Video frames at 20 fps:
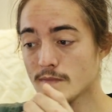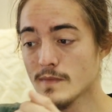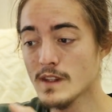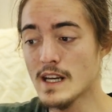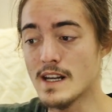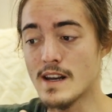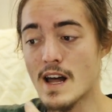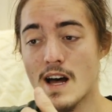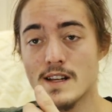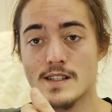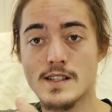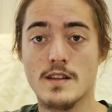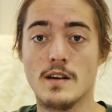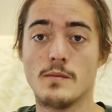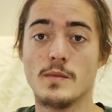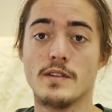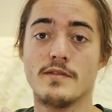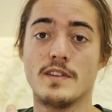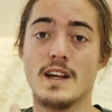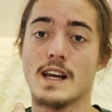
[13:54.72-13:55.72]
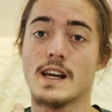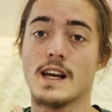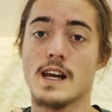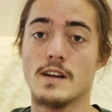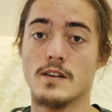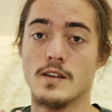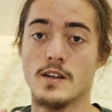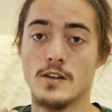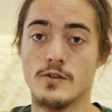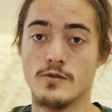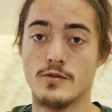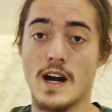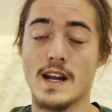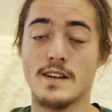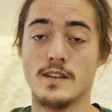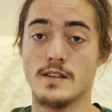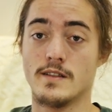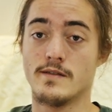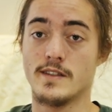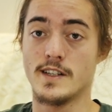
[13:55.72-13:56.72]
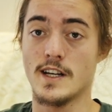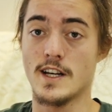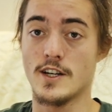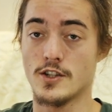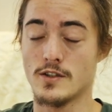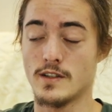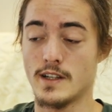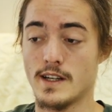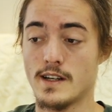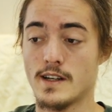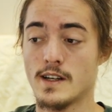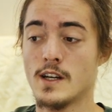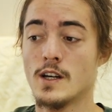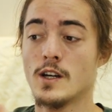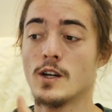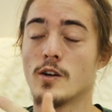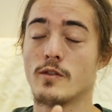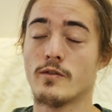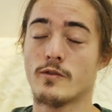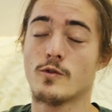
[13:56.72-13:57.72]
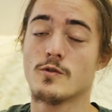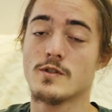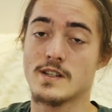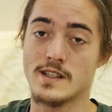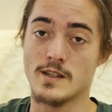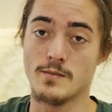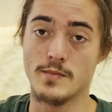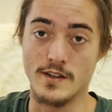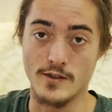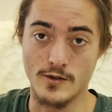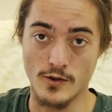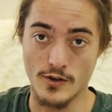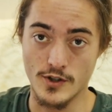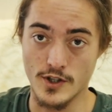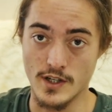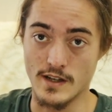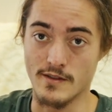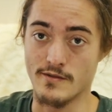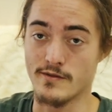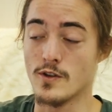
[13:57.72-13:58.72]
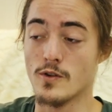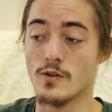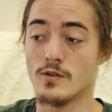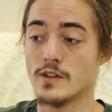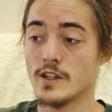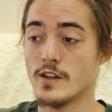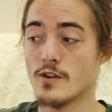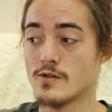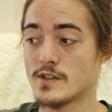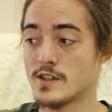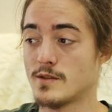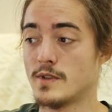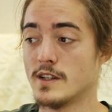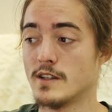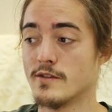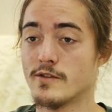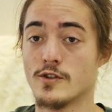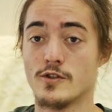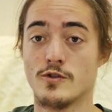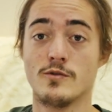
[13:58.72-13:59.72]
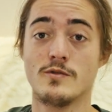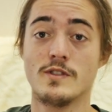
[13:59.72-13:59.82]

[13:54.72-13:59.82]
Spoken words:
and ask them if they can write an invitation letter. Of course, it's a bit dodgy if you only know somebody for 2